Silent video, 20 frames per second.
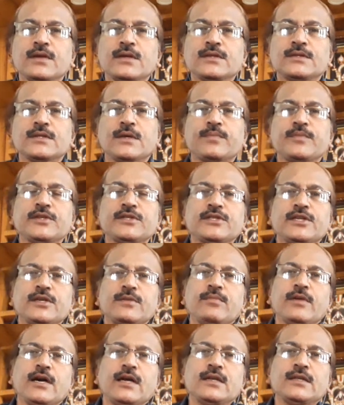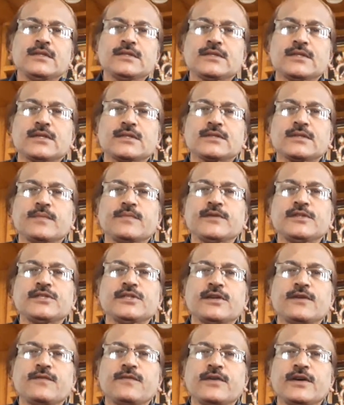Sufficient balance or
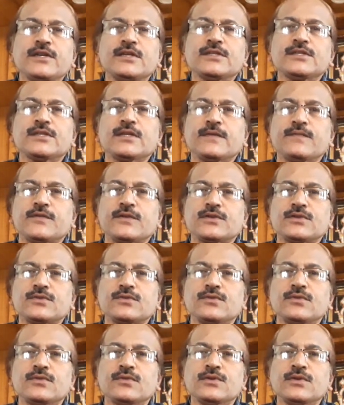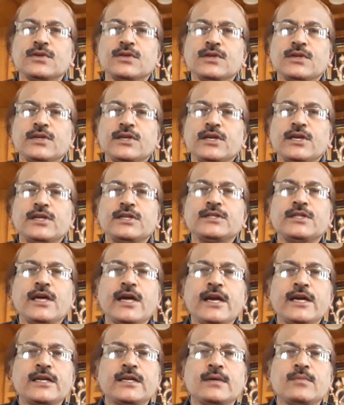sufficient funds refers to it is
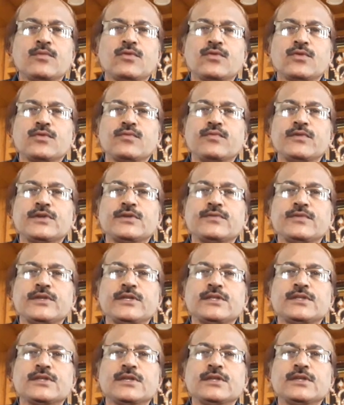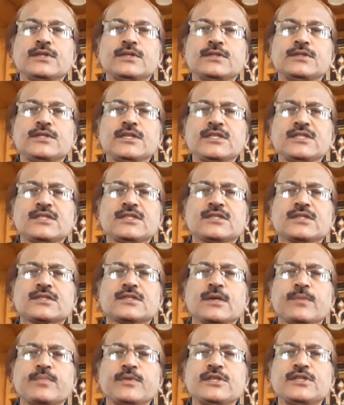that amount which is just
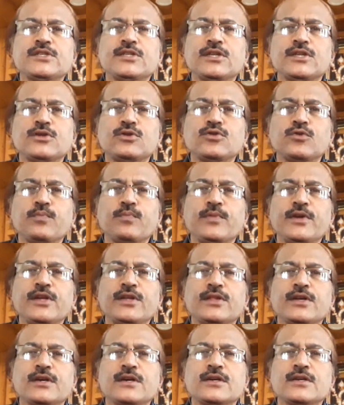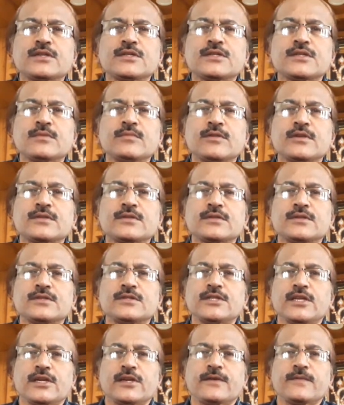sufficient to pay the customer's
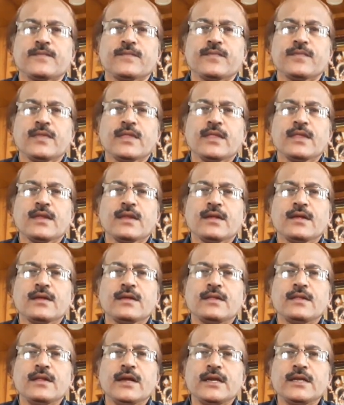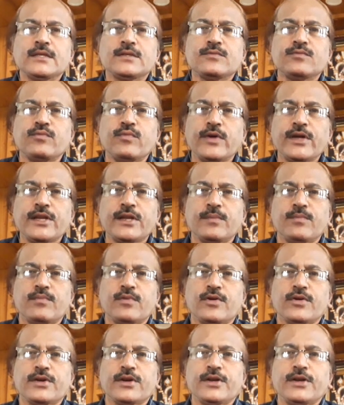check. That is very
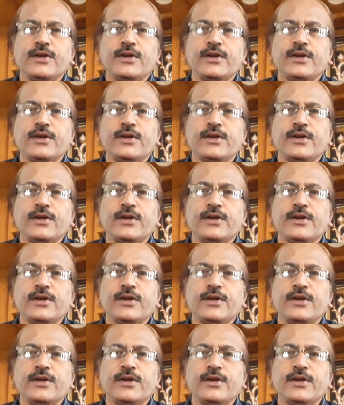important.